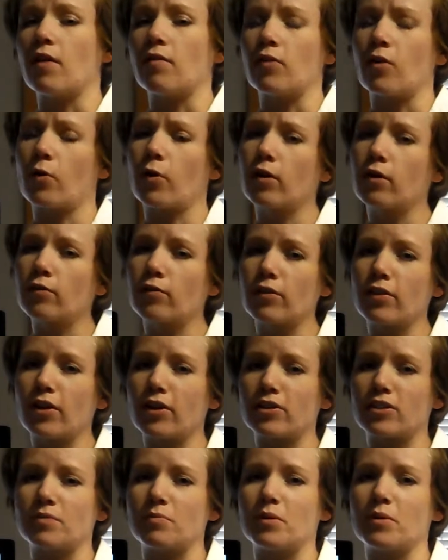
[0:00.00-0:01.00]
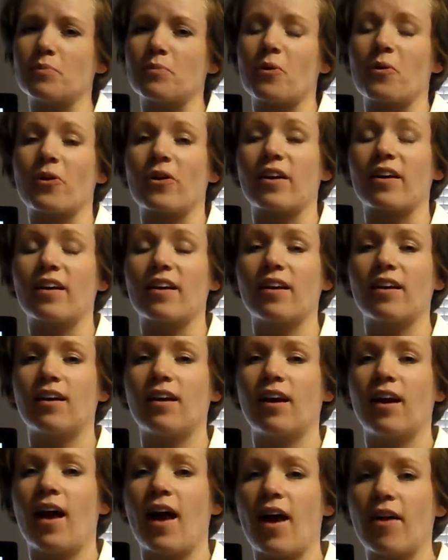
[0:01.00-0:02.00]
In order for there to be more
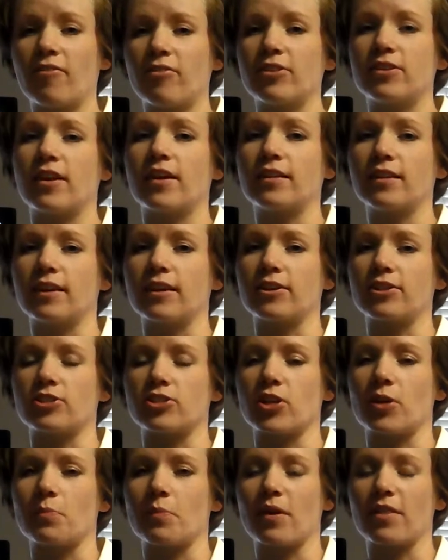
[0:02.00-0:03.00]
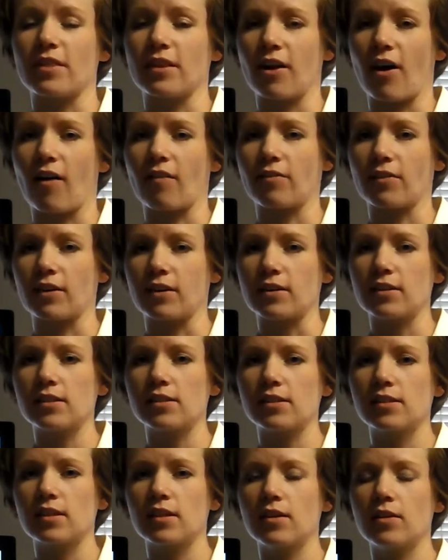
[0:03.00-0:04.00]
everyday leadership in the
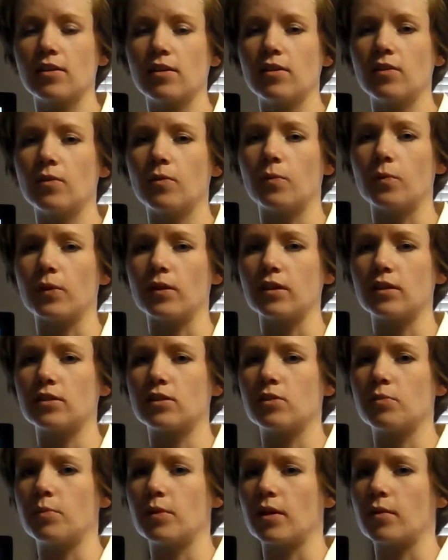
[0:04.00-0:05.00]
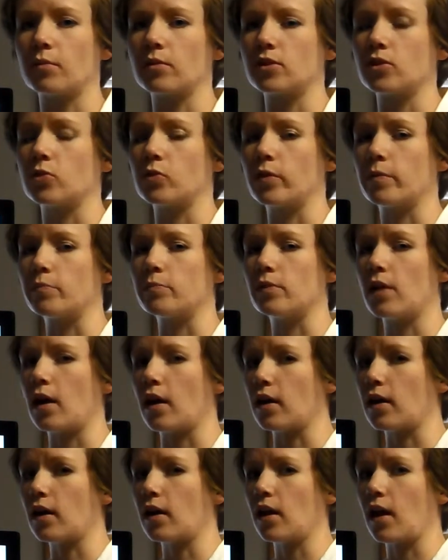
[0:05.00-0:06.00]
office, we need to be able to
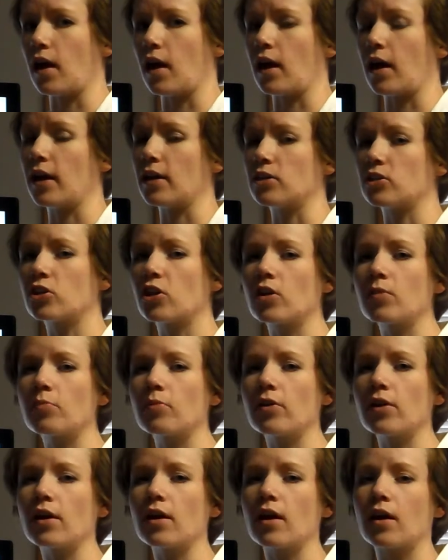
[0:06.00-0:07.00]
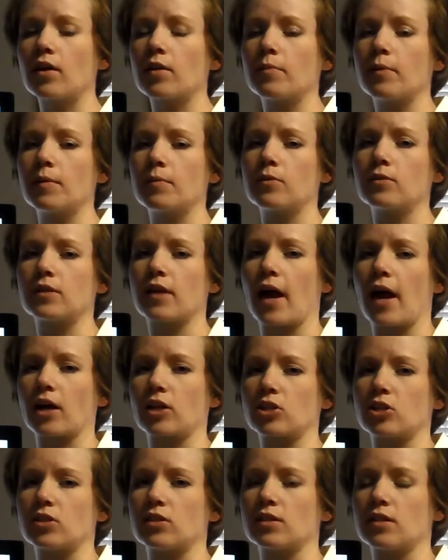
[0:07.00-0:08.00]
interpret other people's
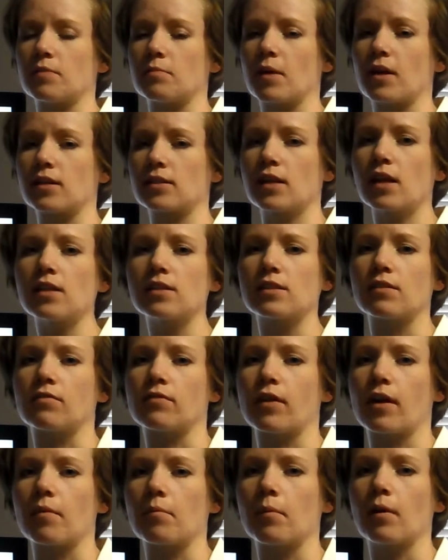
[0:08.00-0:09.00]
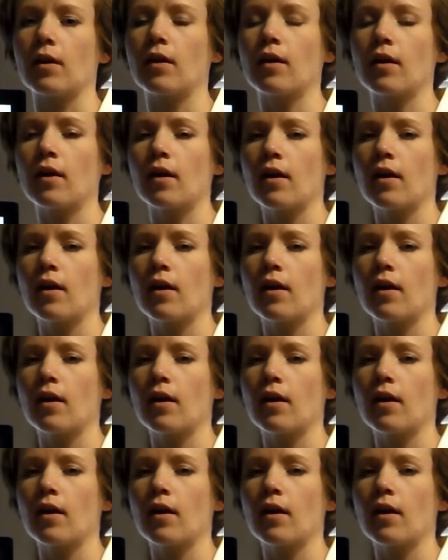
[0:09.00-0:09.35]
actions and make sense of them.